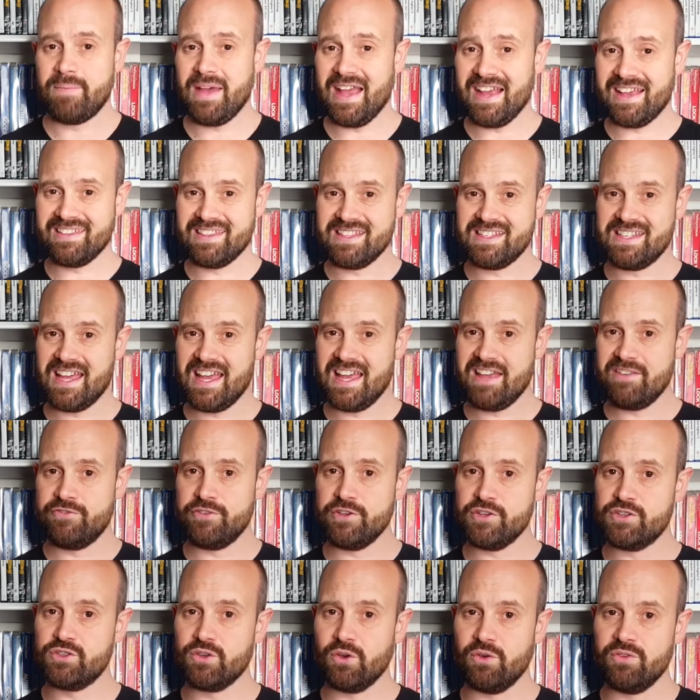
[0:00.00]
back in the day, if
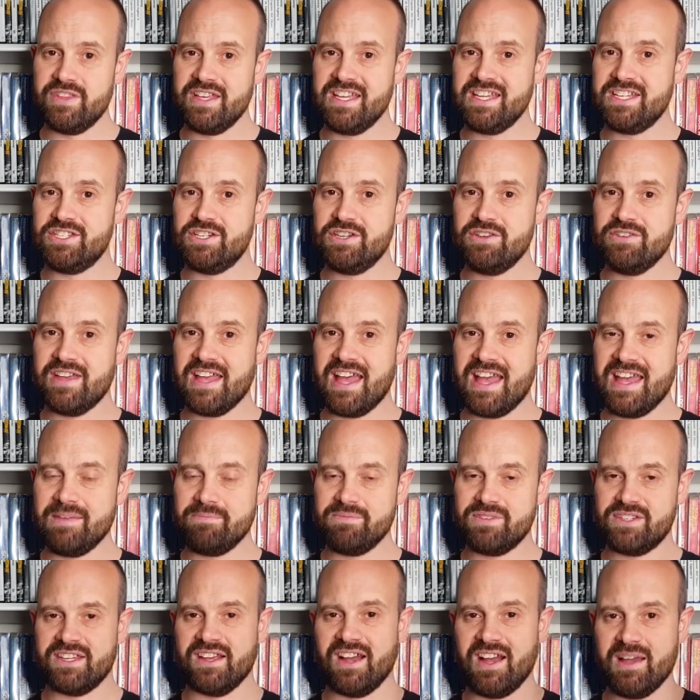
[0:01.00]
you saw these two
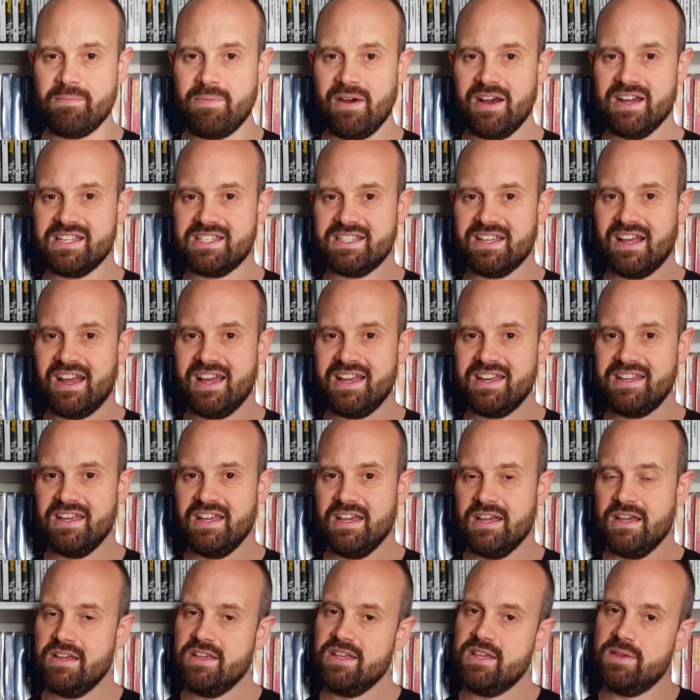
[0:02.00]
games side by side,
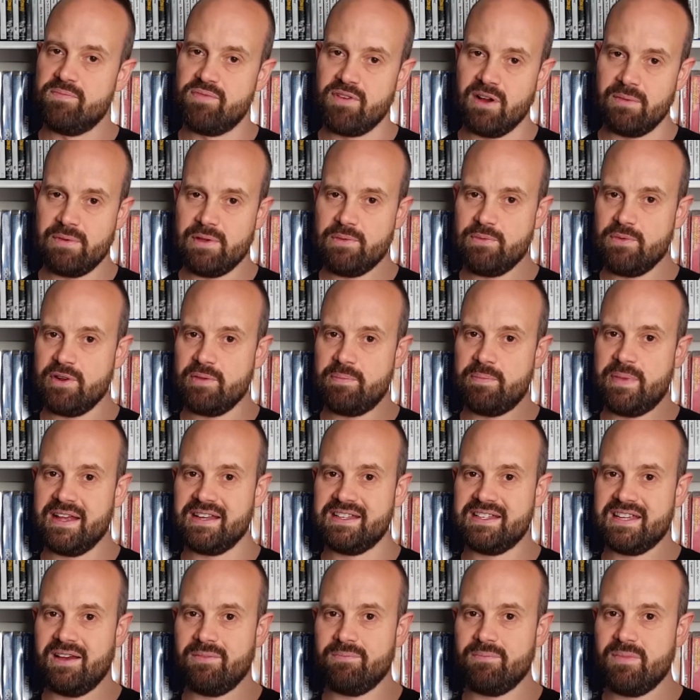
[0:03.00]
you probably would have
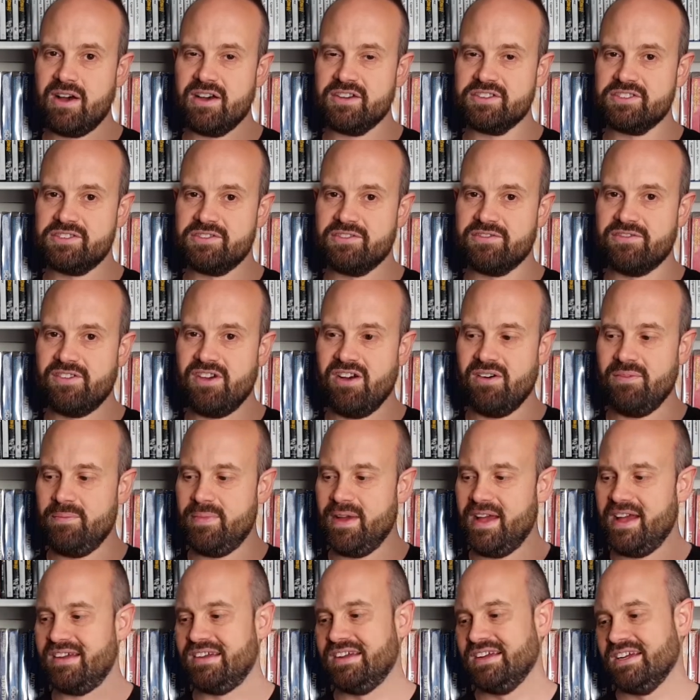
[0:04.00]
picked up Master of
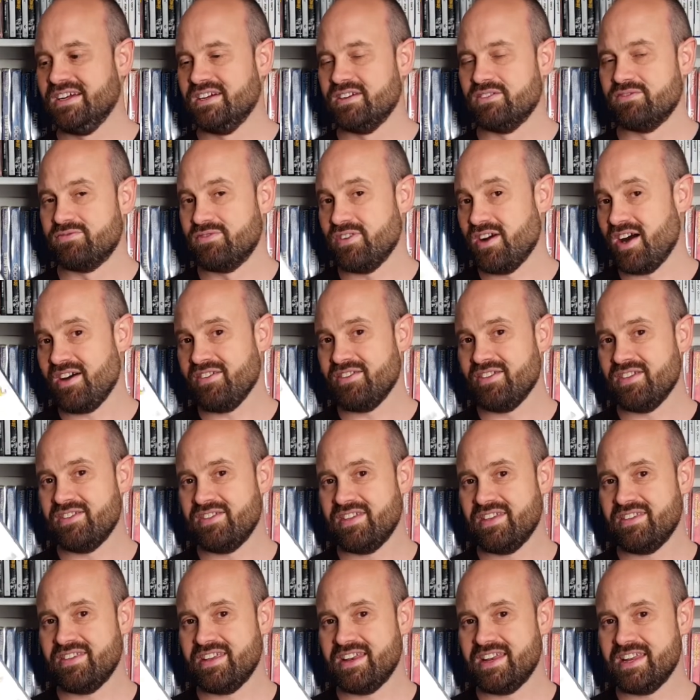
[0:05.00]
Combat rather
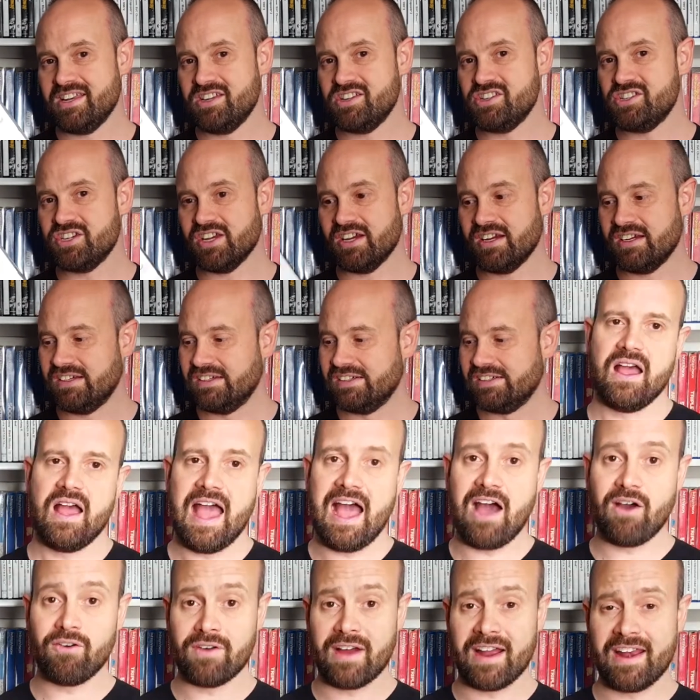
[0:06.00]
than the Ninja.
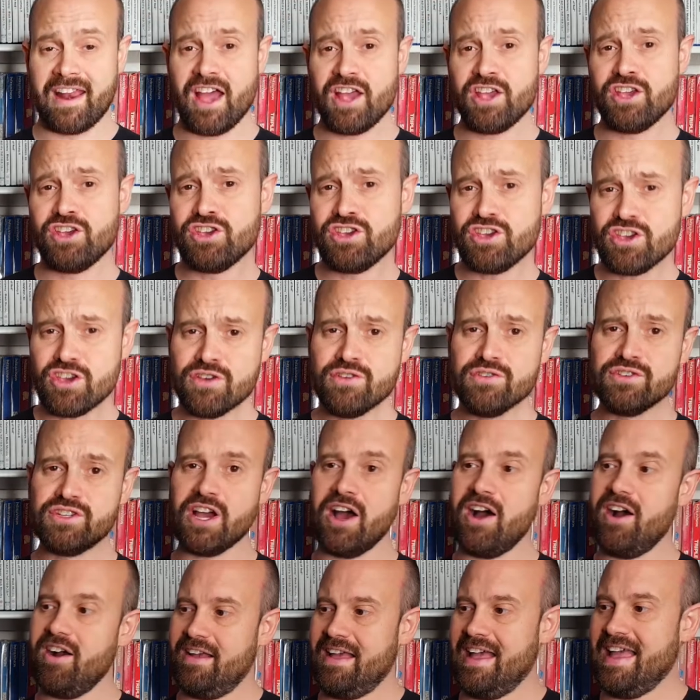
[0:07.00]
Outrun, a huge
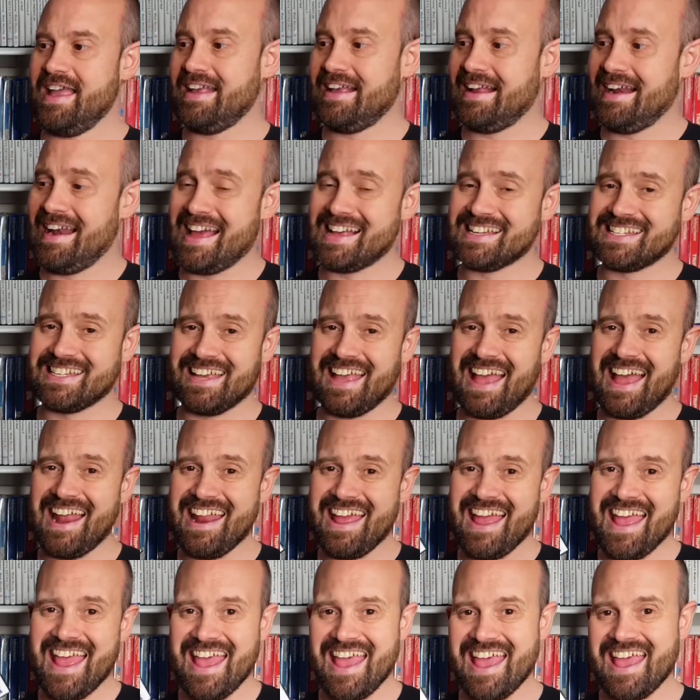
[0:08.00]
arcade classic and
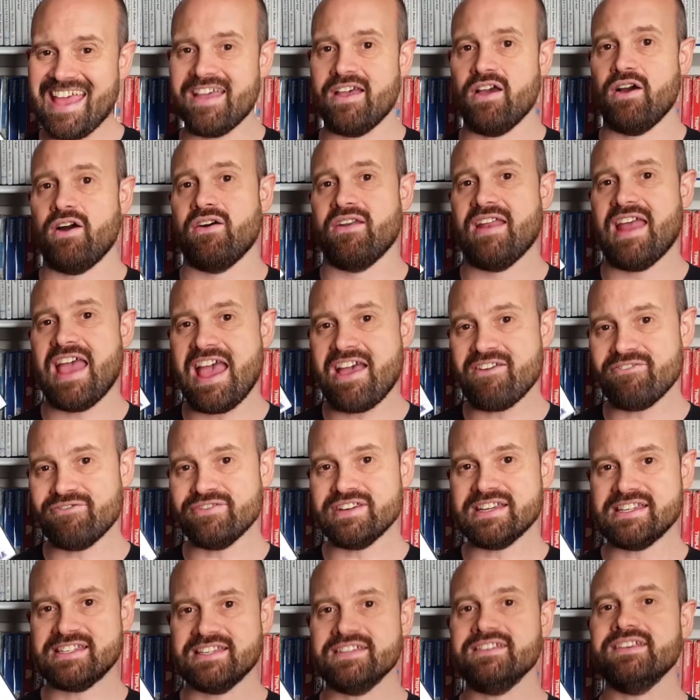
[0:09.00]
a hit on
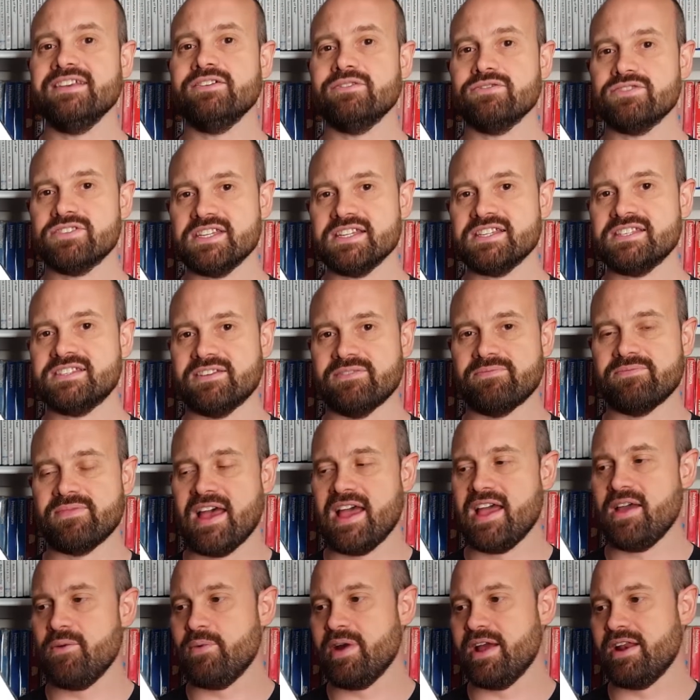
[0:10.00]
every single system
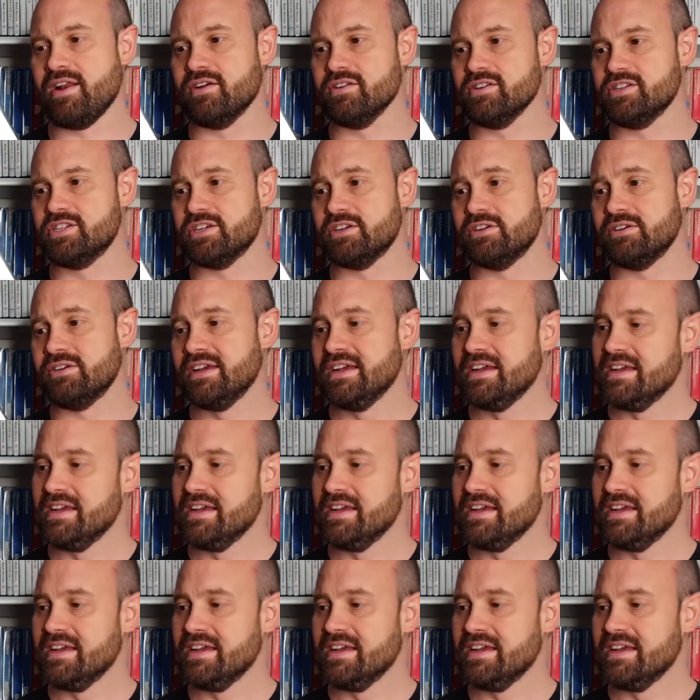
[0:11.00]
that it went onto.